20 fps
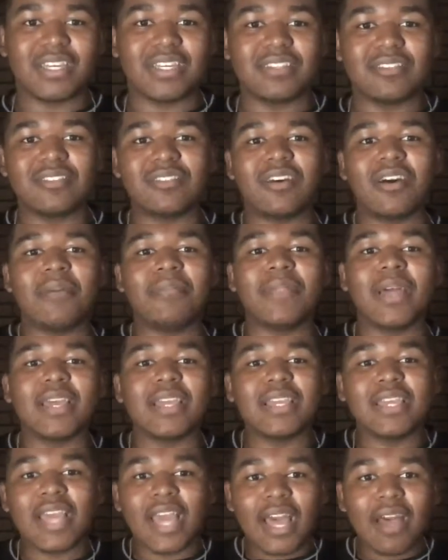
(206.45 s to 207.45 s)
So I'm like,
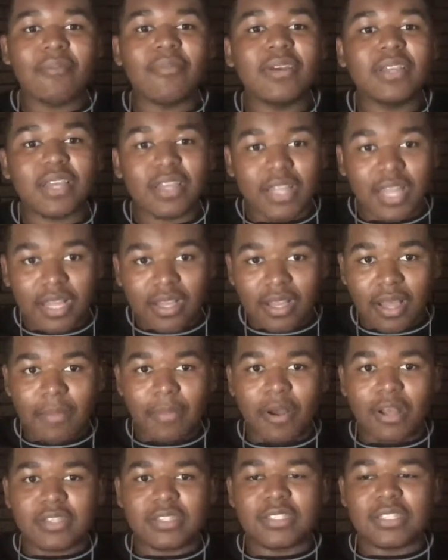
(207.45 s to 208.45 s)
yeah, we could hook
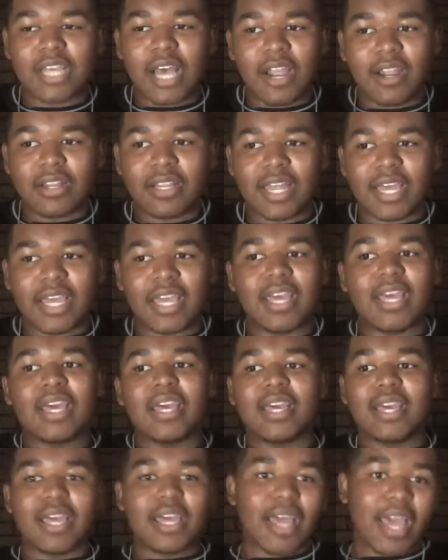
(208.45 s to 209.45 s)
up on Saturday,
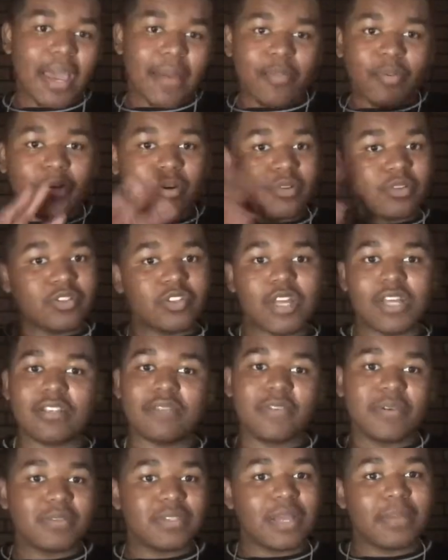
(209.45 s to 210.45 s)
April
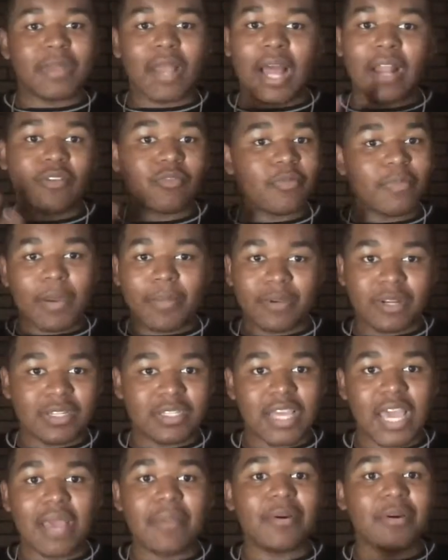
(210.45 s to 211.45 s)
2015. I don't remember the
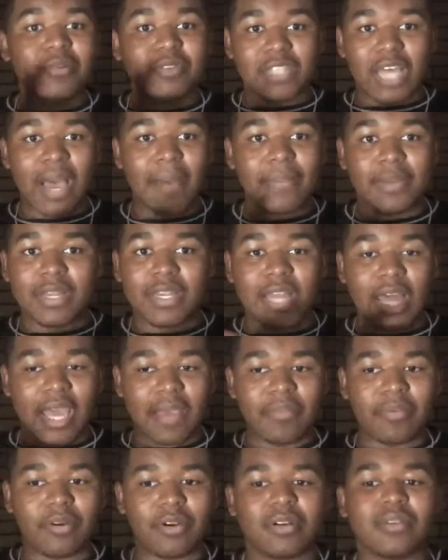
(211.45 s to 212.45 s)
day, but it was happening in
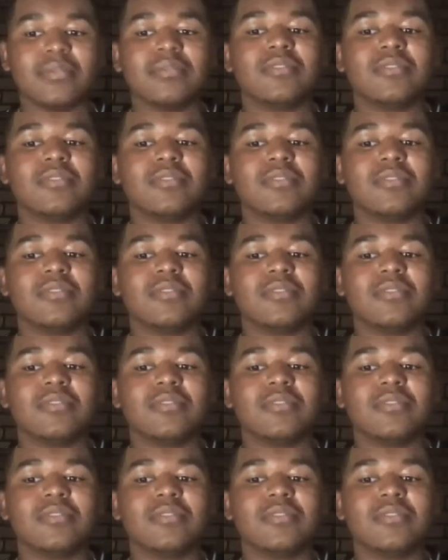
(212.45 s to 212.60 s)
April.